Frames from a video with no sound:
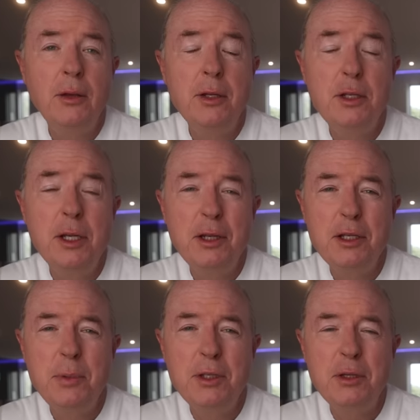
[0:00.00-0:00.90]
And this year
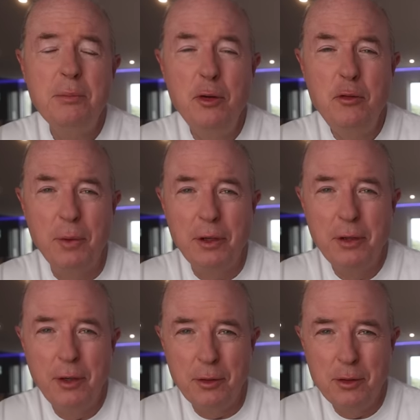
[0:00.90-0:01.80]
there's been some movement
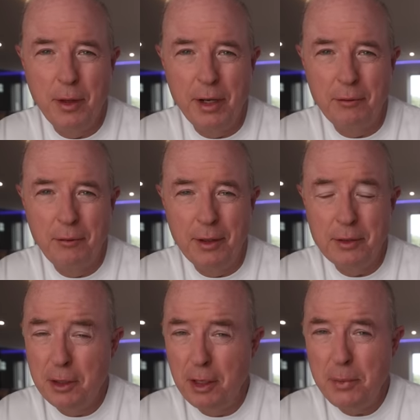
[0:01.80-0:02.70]
on the trainer
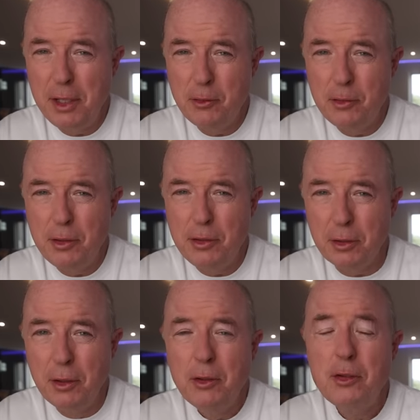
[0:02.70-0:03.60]
front, so let me introduce
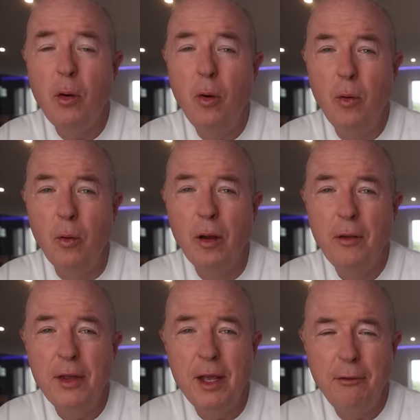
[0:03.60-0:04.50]
you to all
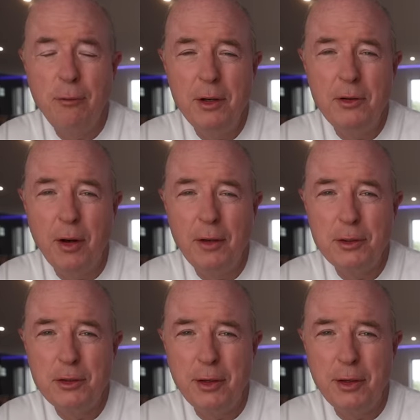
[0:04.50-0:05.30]
the F one drivers'